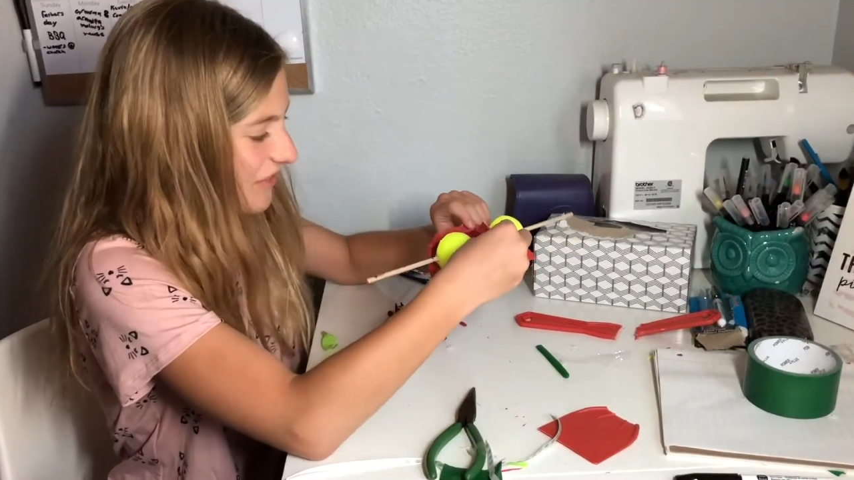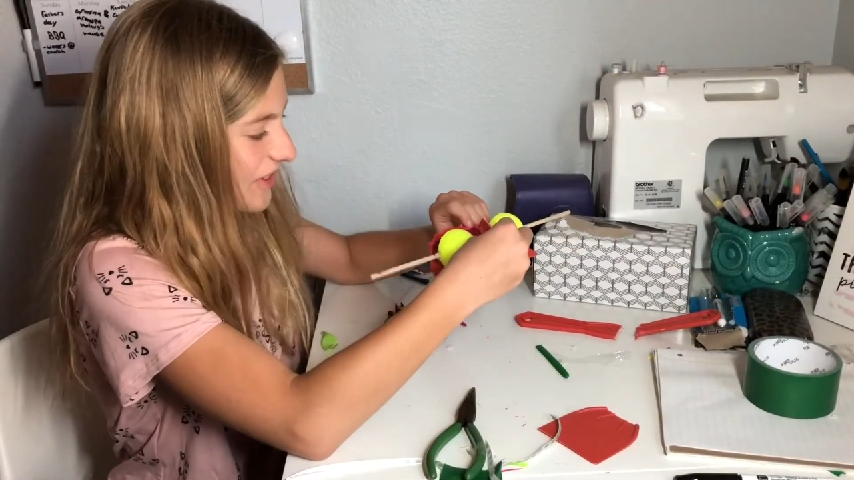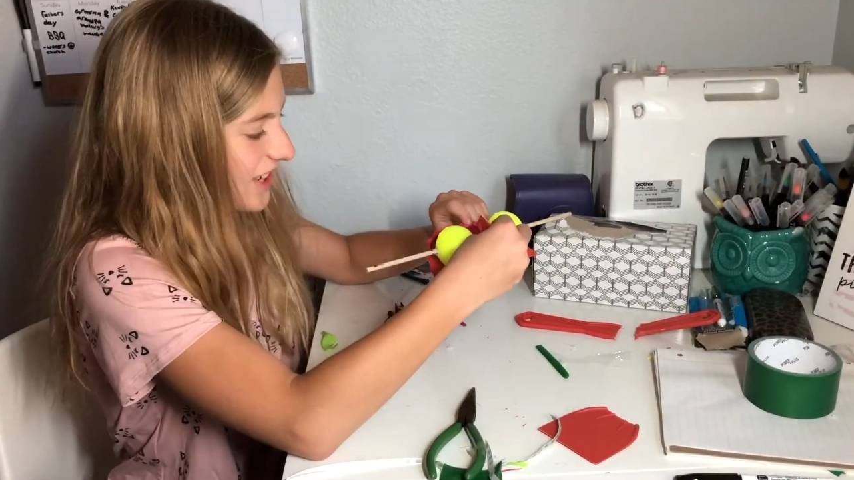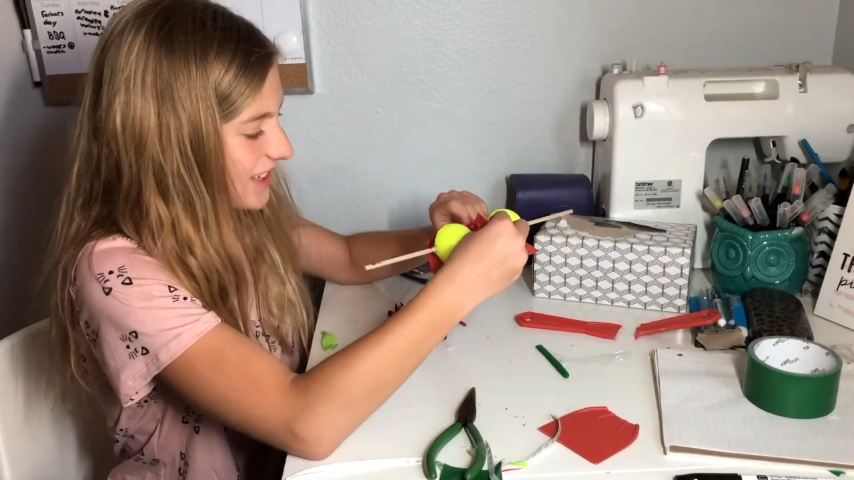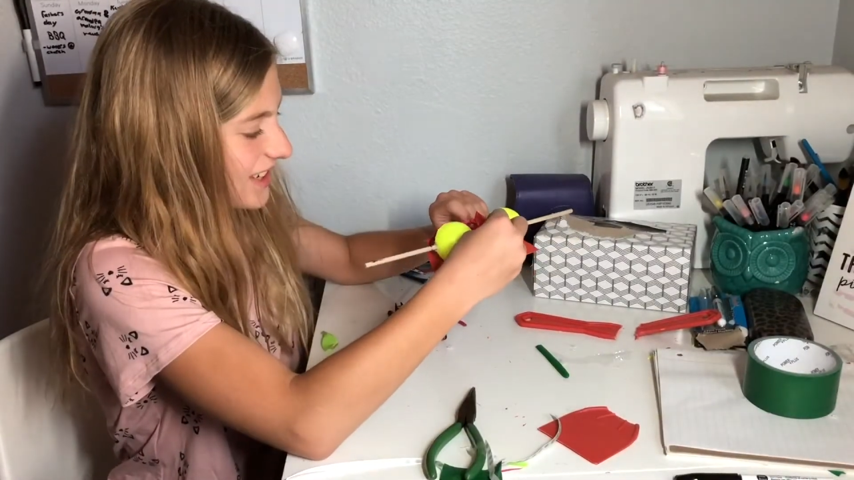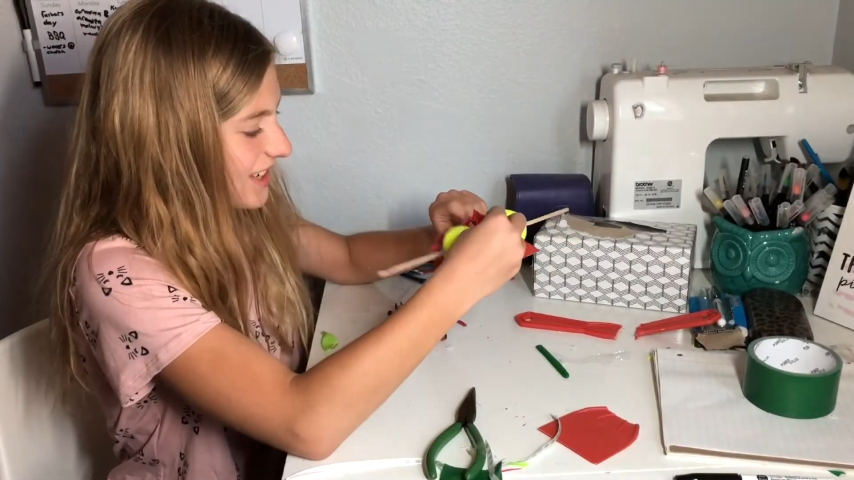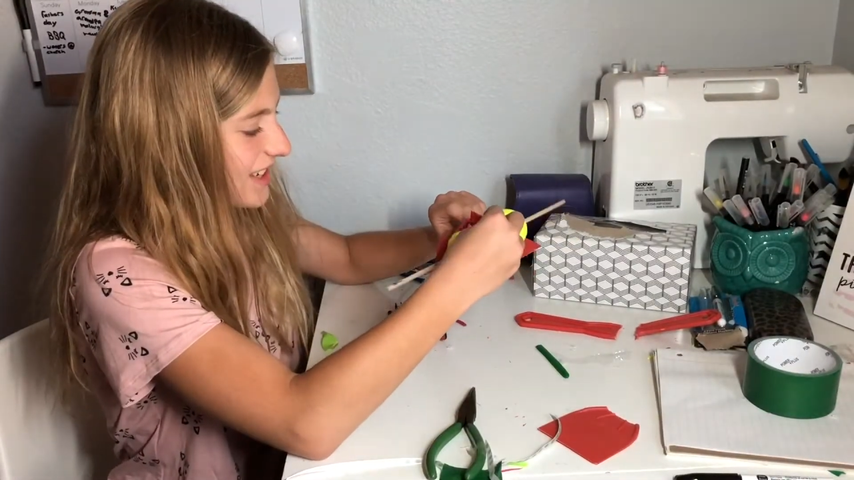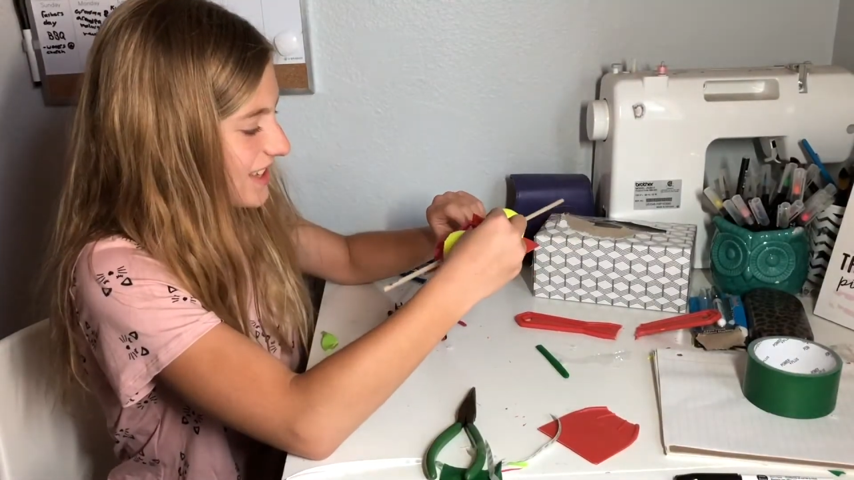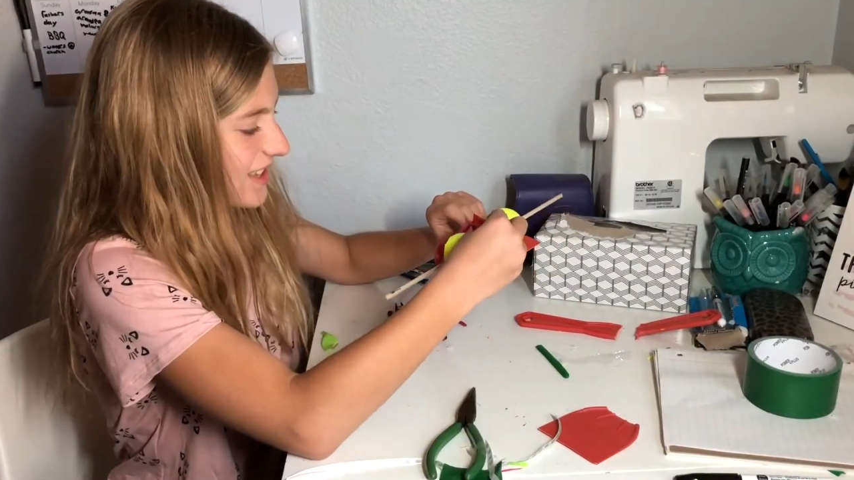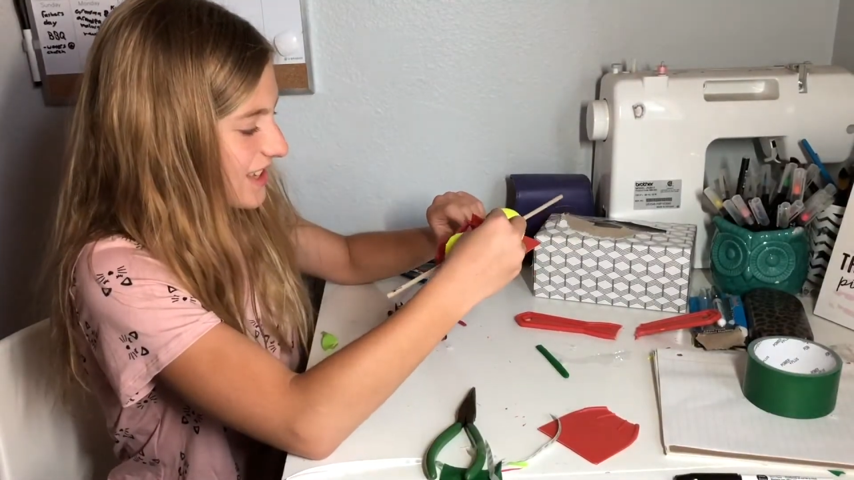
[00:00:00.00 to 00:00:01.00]
connected it
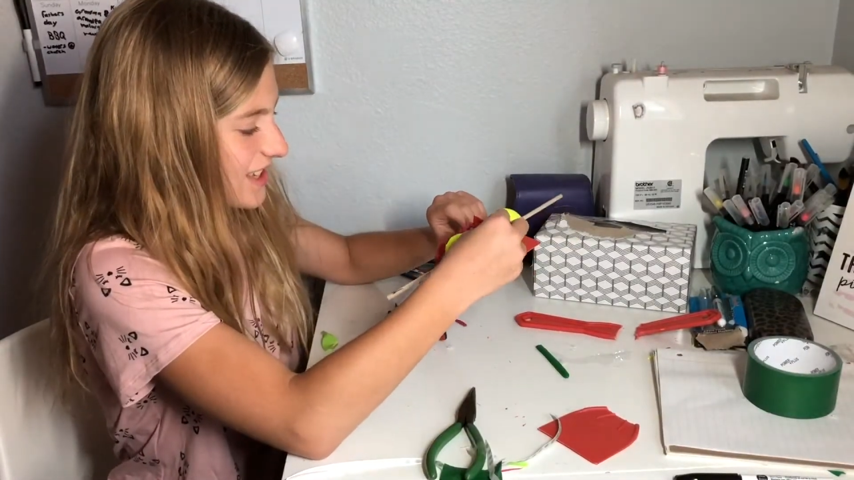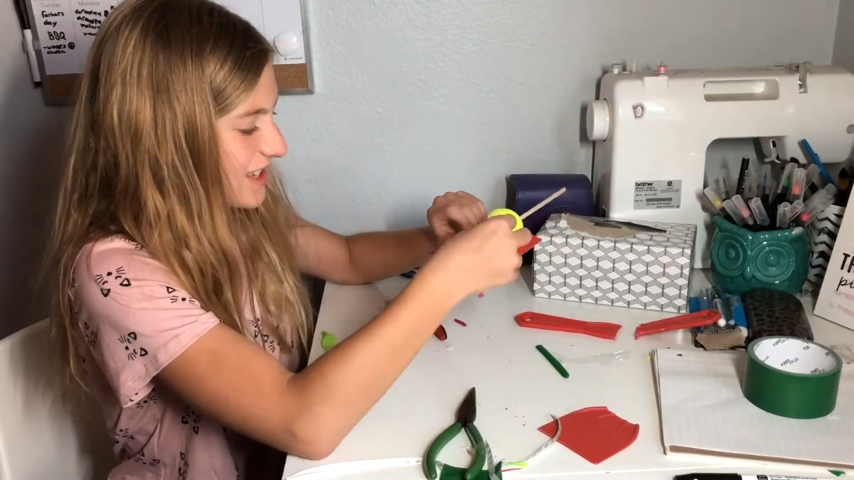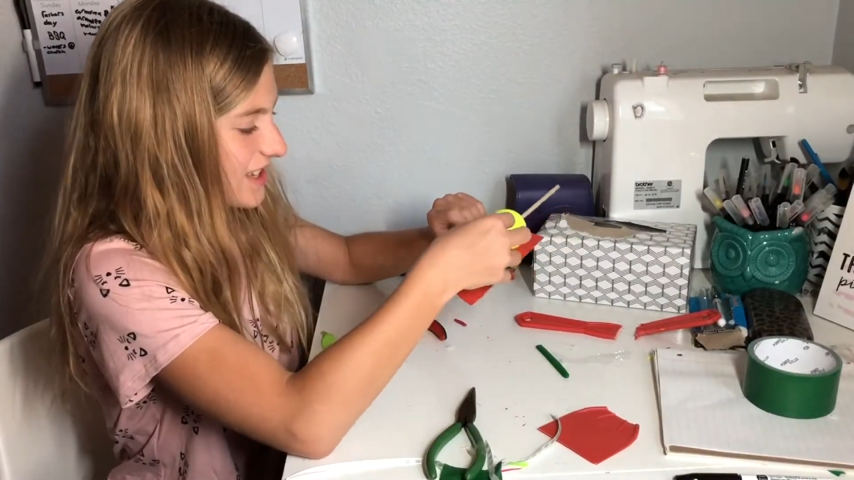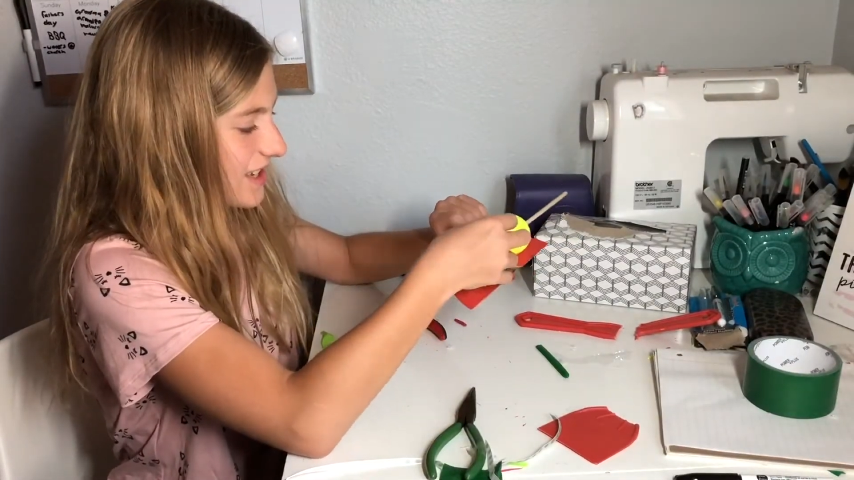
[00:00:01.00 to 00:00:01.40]
to this.